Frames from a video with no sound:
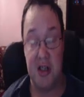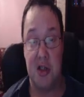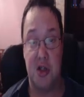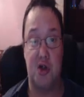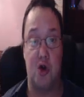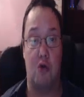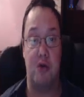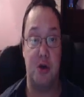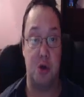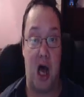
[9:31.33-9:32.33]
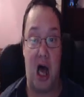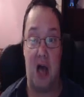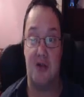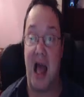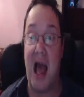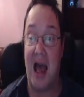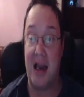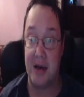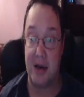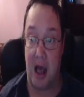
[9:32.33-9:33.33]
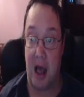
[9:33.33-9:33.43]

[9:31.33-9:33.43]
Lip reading: story drafts and